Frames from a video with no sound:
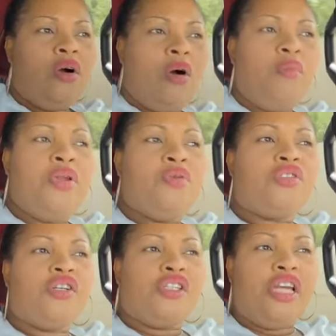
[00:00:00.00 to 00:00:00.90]
Or we
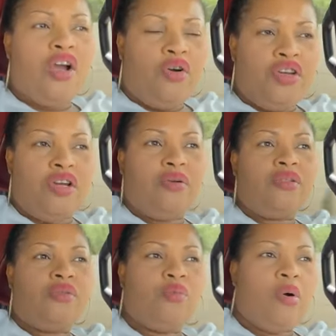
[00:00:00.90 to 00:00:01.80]
do saute
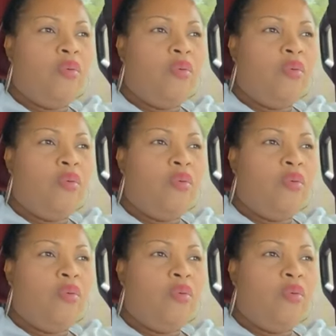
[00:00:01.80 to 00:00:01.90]
onions,